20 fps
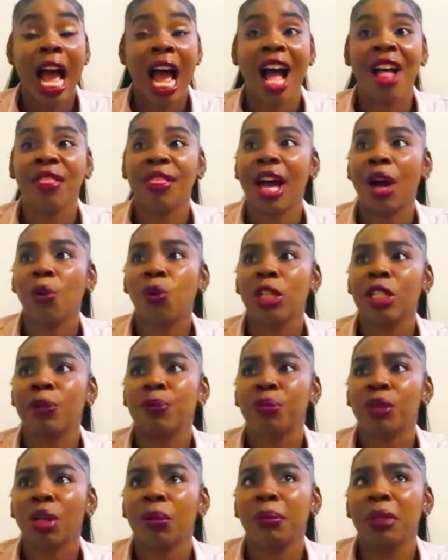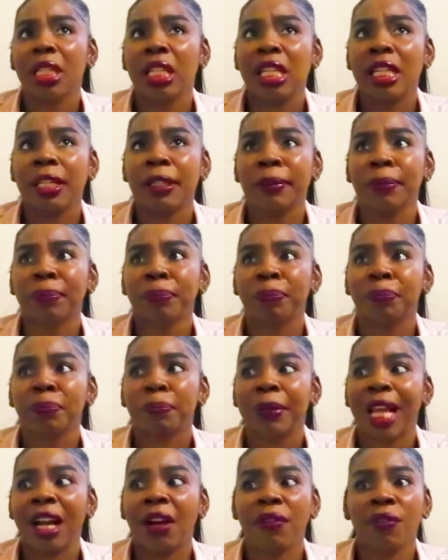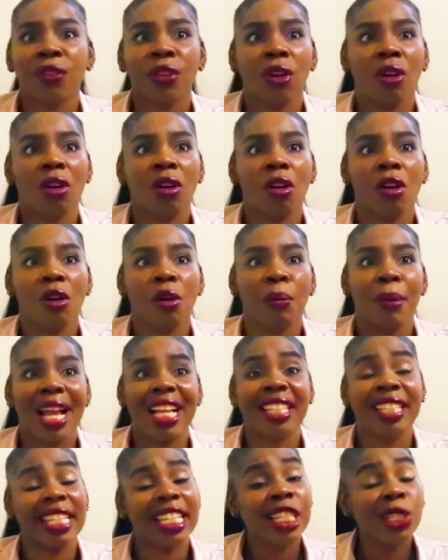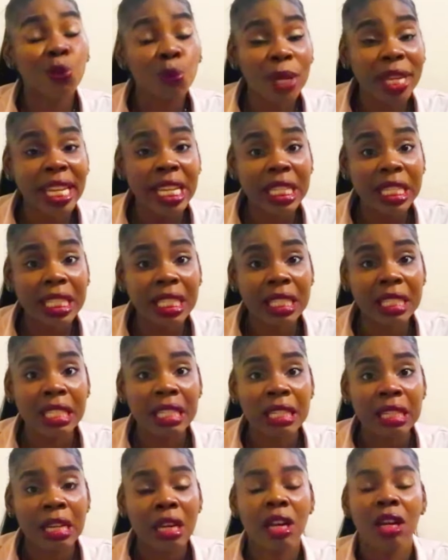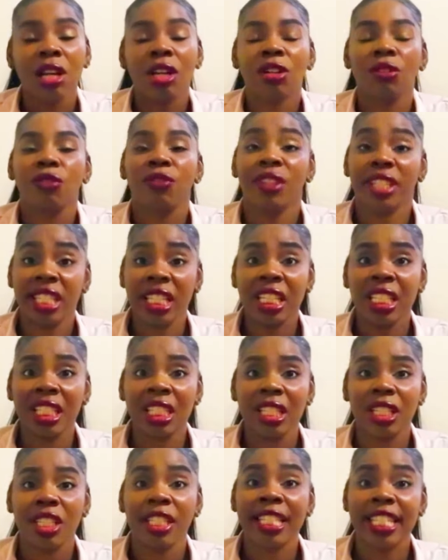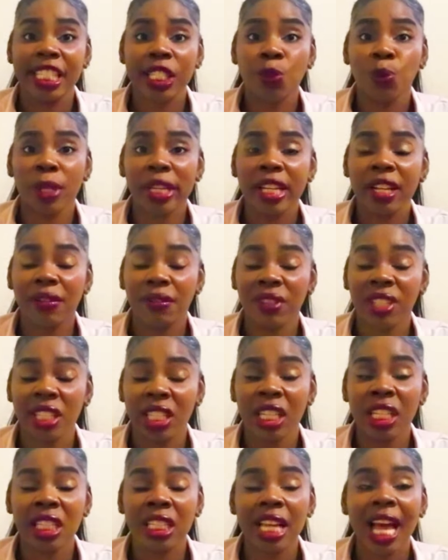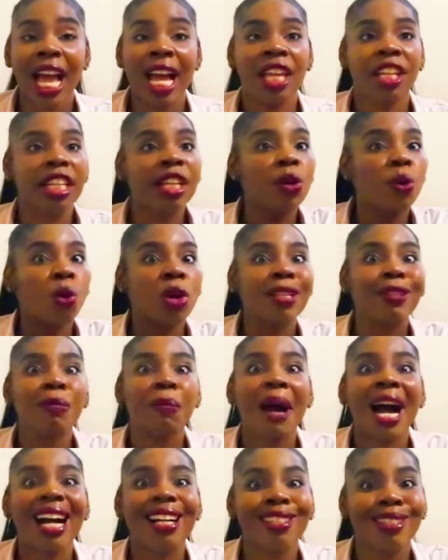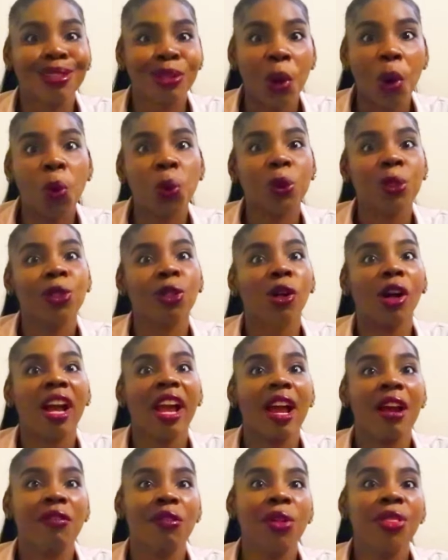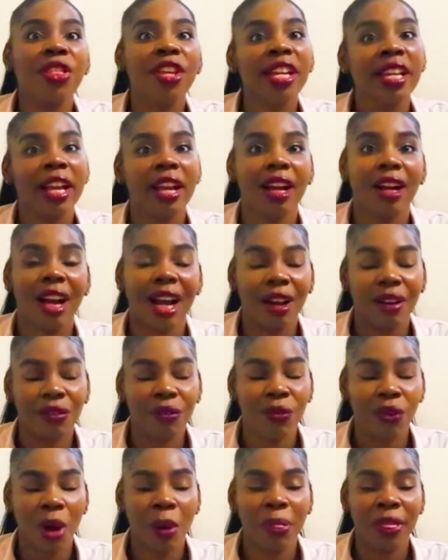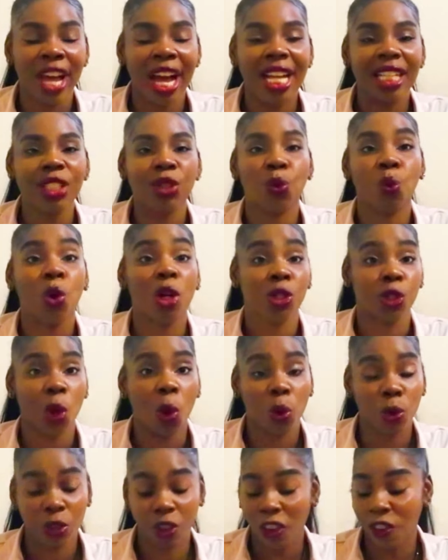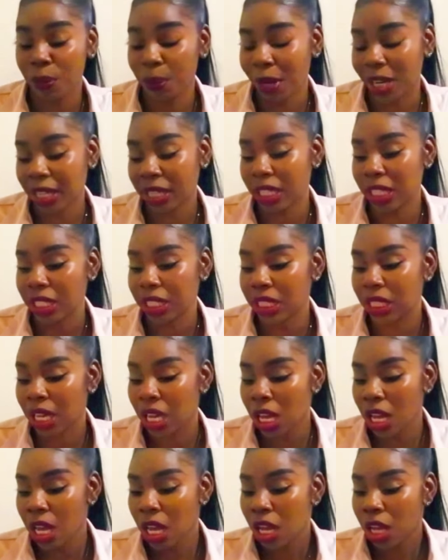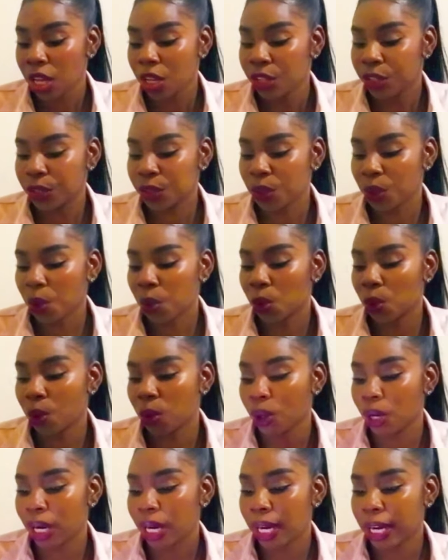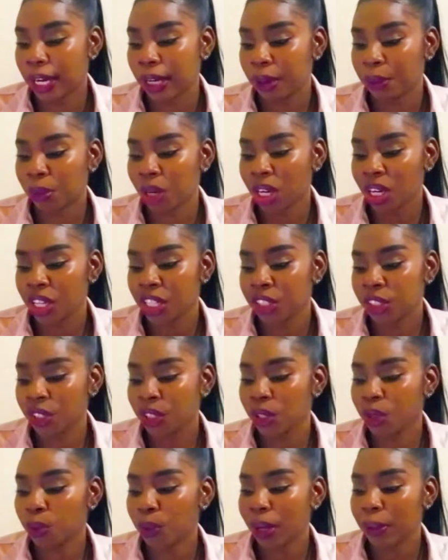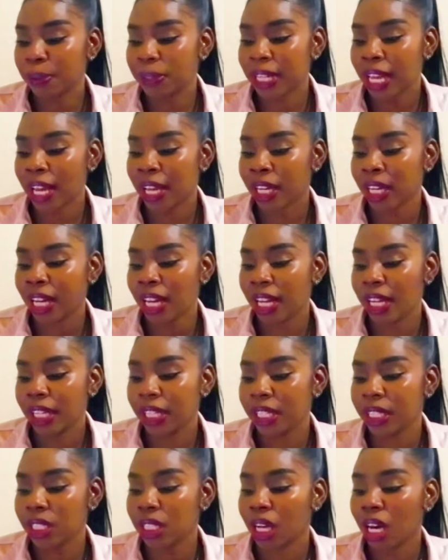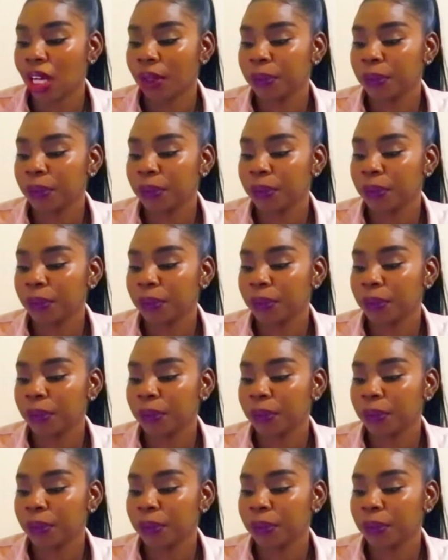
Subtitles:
And that was probably after my 6-week visit, and it was maxed out, so everything from that was out of pocket. So according to the website, guys,